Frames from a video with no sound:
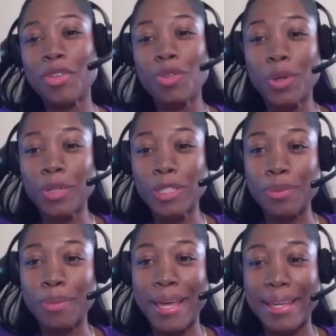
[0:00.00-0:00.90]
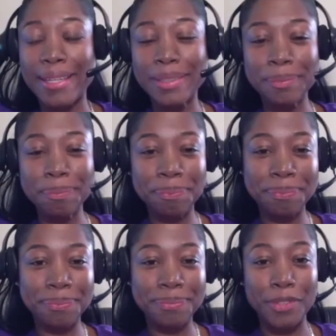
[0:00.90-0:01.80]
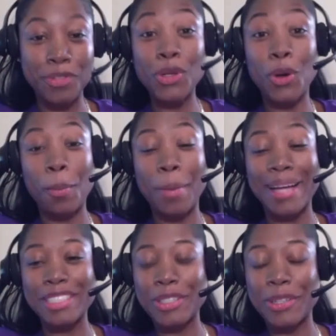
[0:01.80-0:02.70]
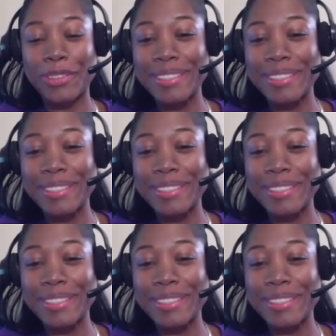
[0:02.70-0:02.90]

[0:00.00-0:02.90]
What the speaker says: what you made, if you don't mind sharing.